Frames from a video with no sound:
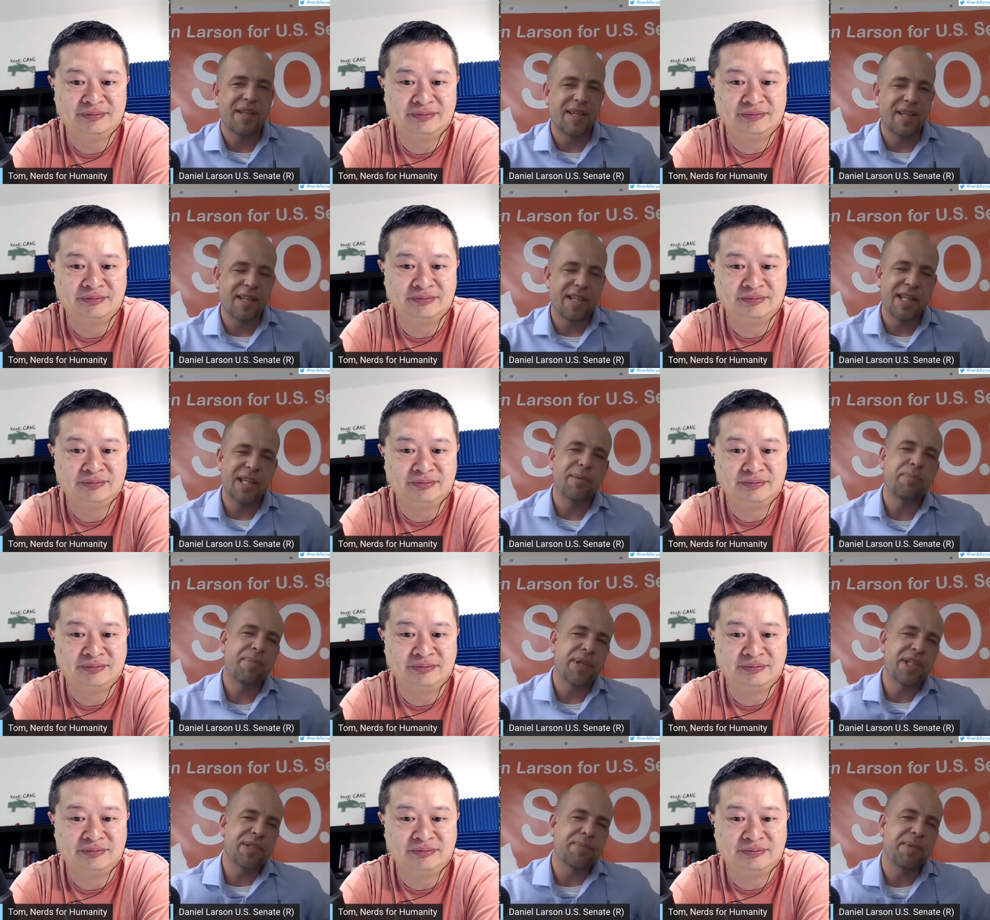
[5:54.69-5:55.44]
Speaker 1: the the
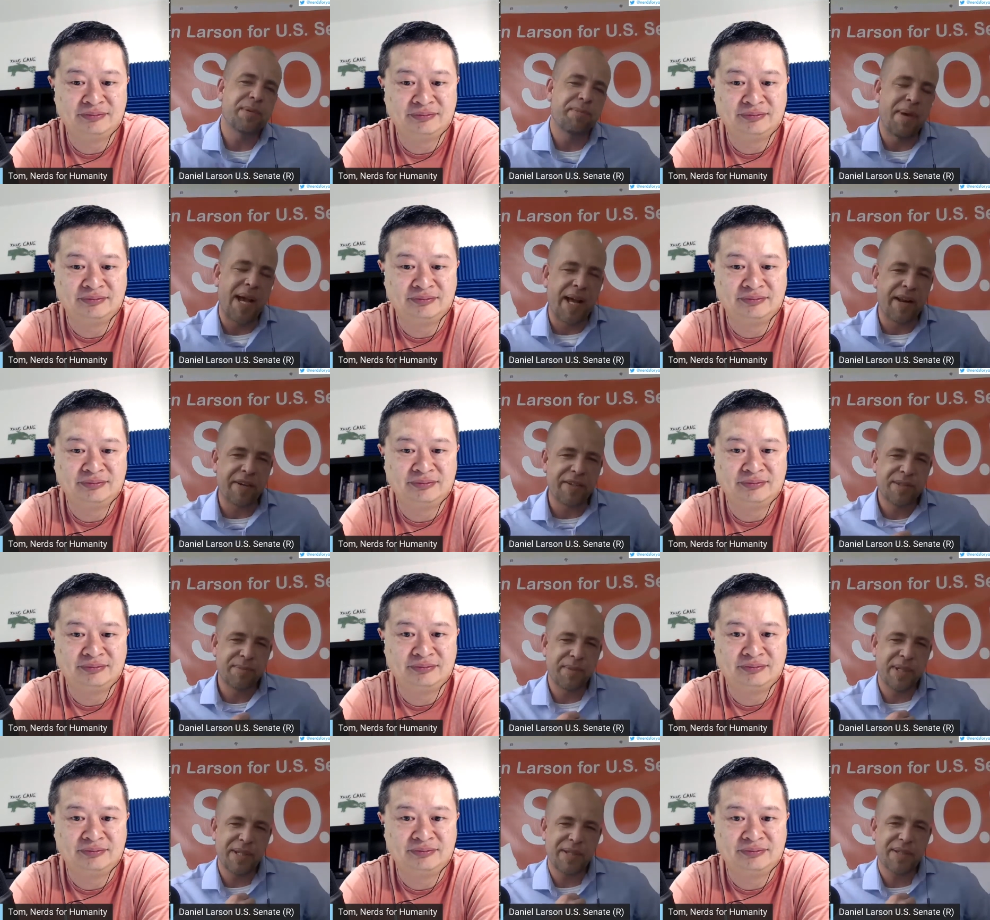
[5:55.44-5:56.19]
impeachment
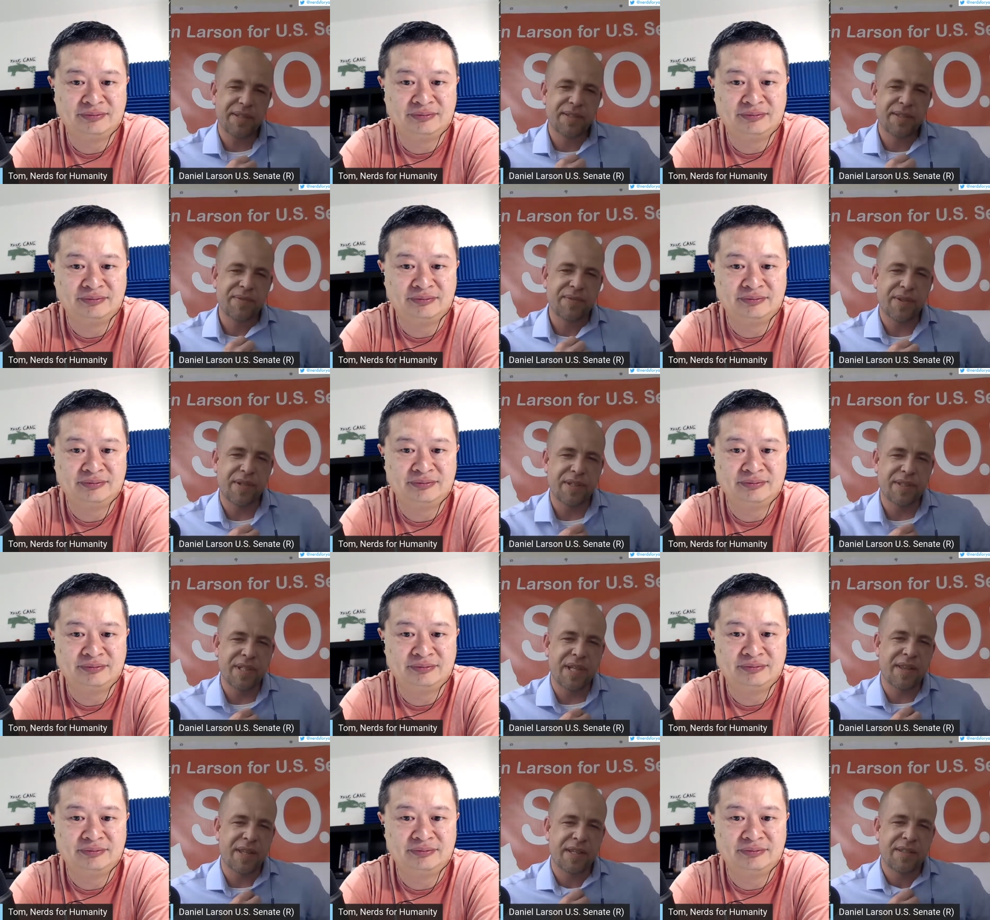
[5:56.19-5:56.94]
mattered to me as far
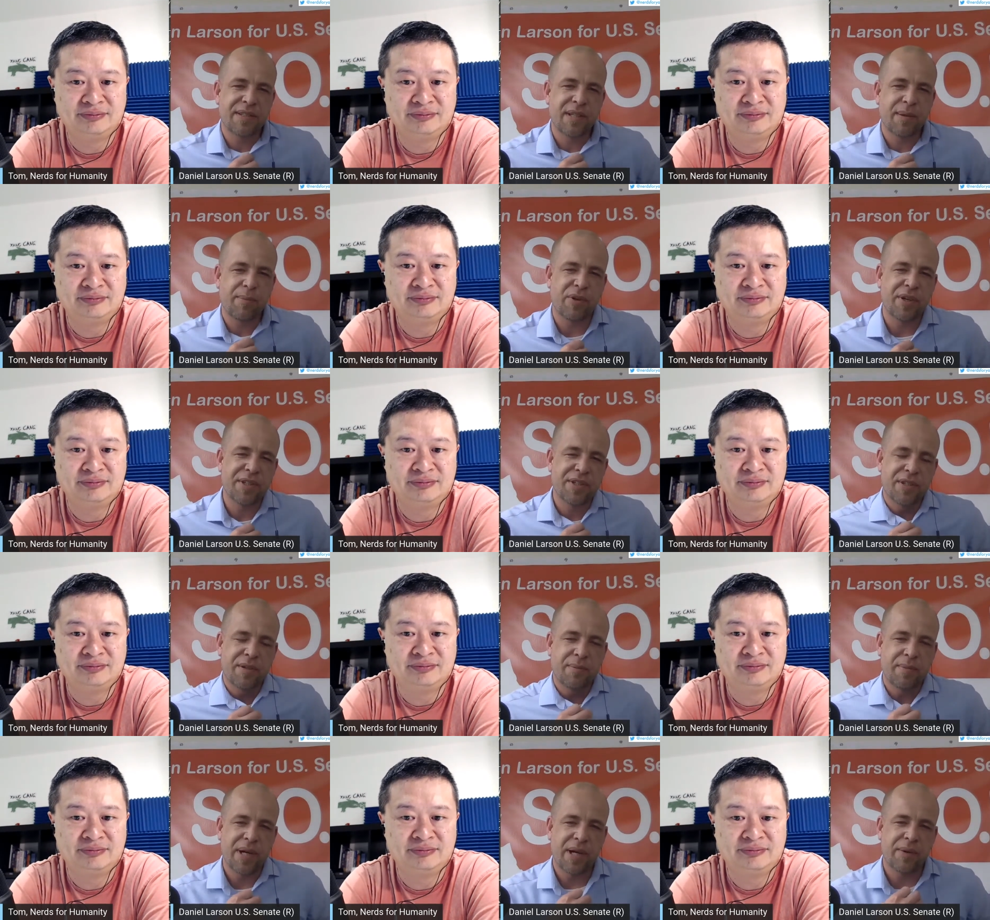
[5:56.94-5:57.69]
as I think
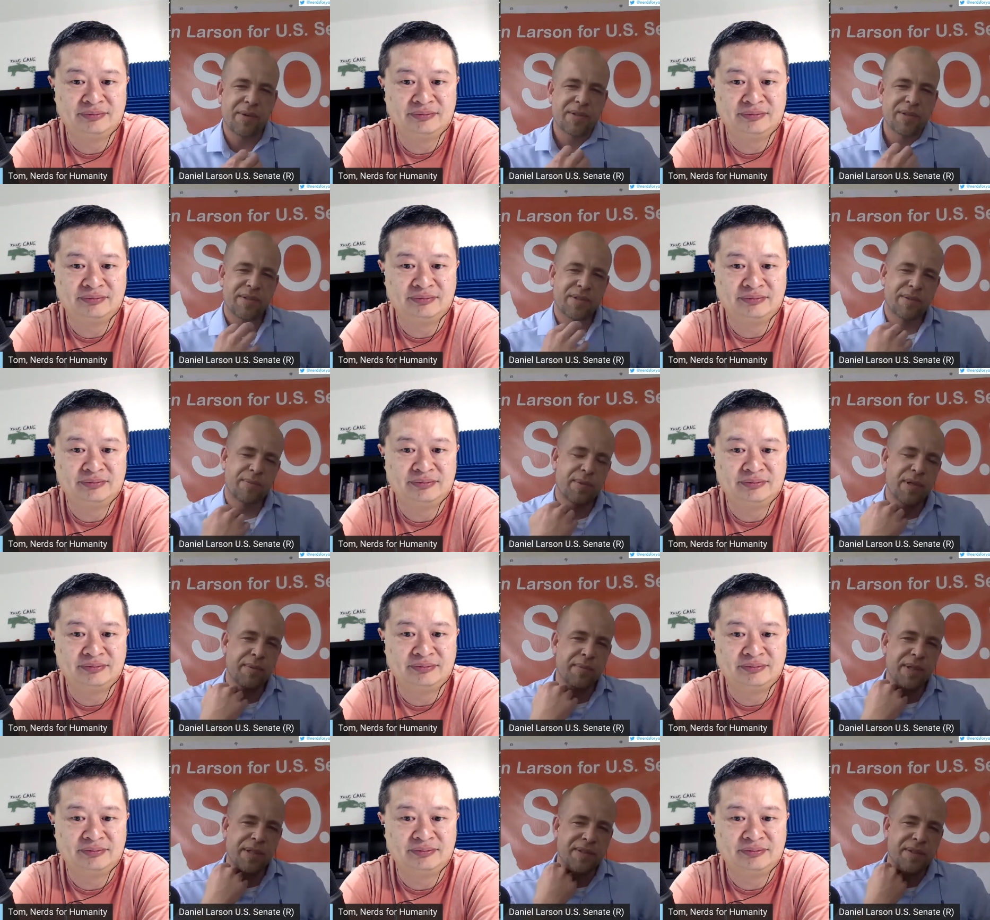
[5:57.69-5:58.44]
separation of powers is a
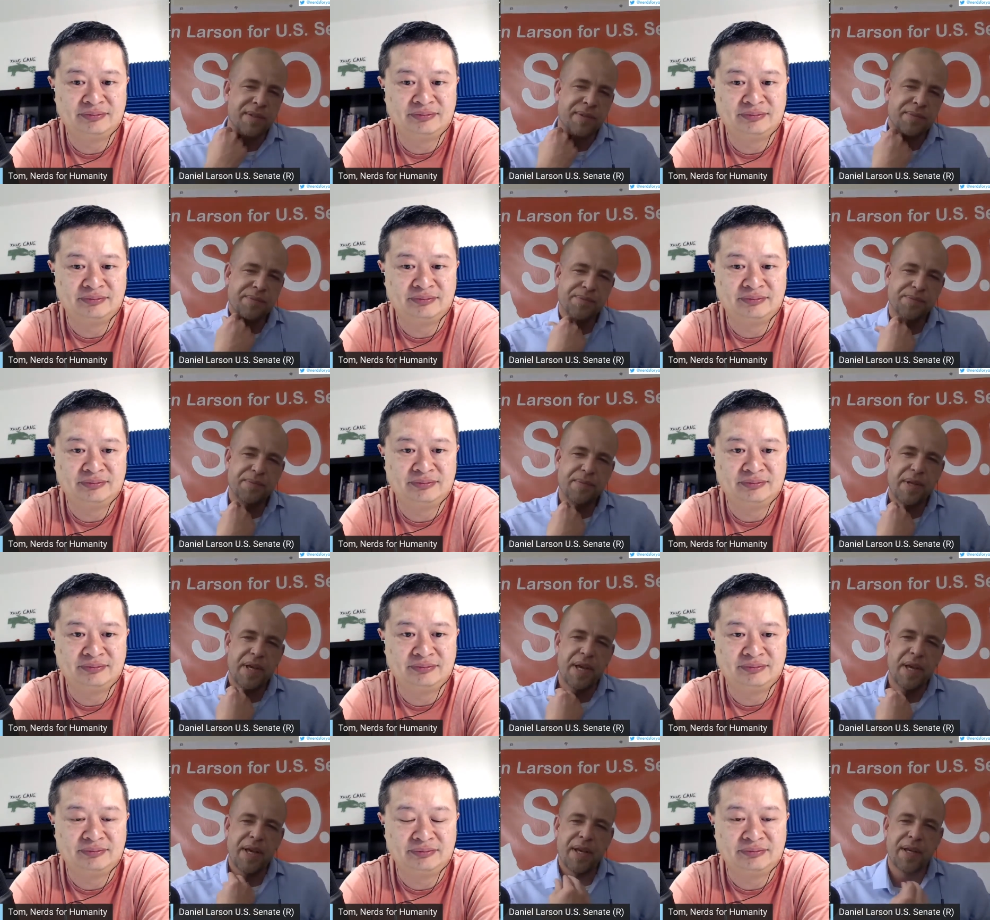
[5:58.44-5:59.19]
pretty big deal,
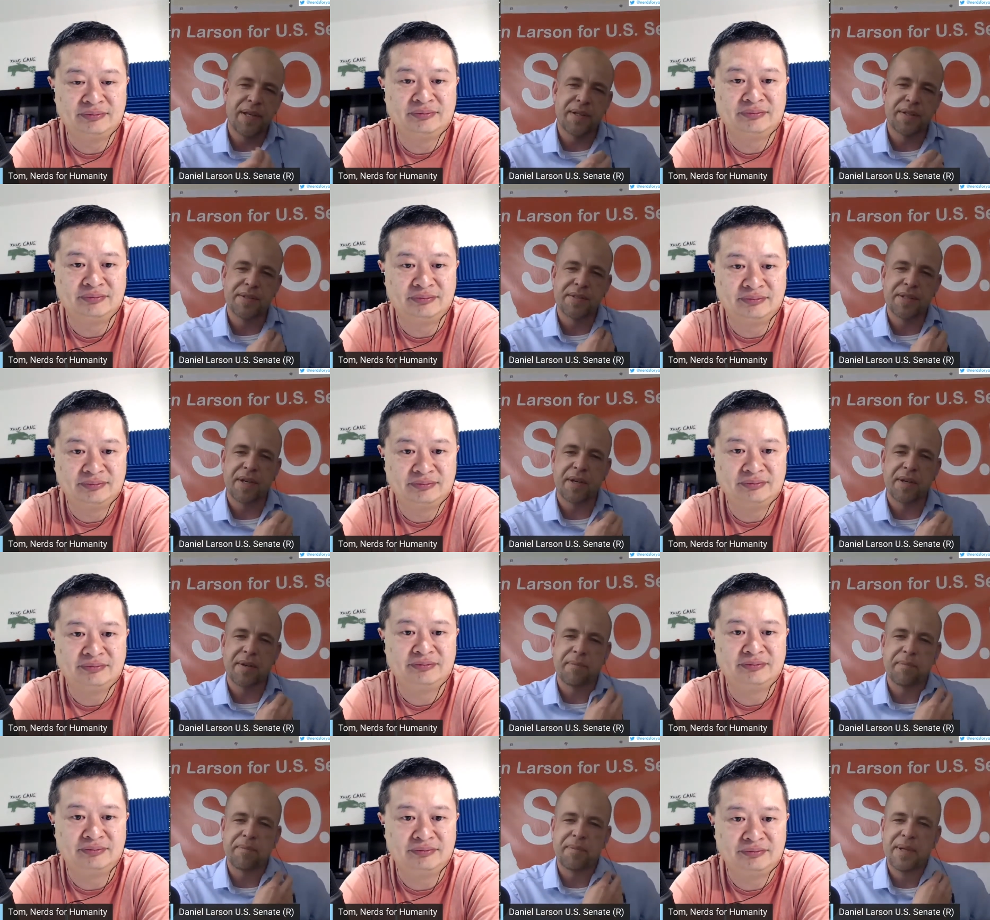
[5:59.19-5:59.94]
and
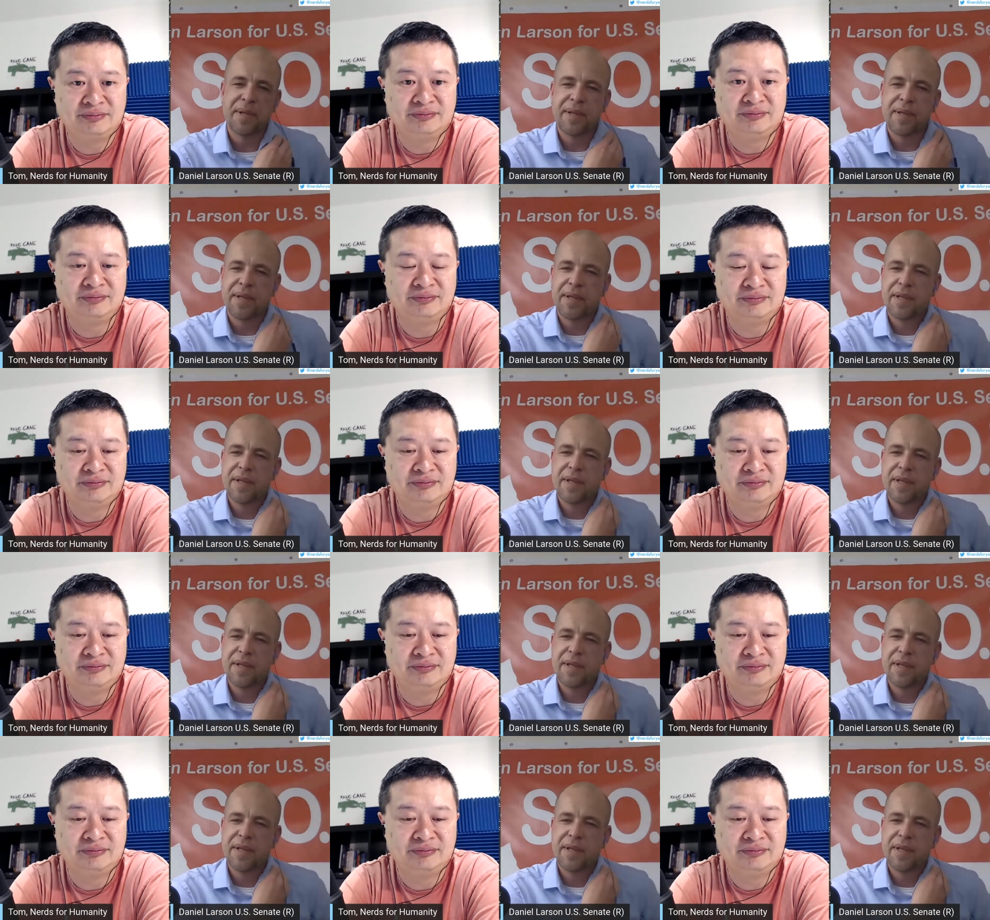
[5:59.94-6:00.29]
um,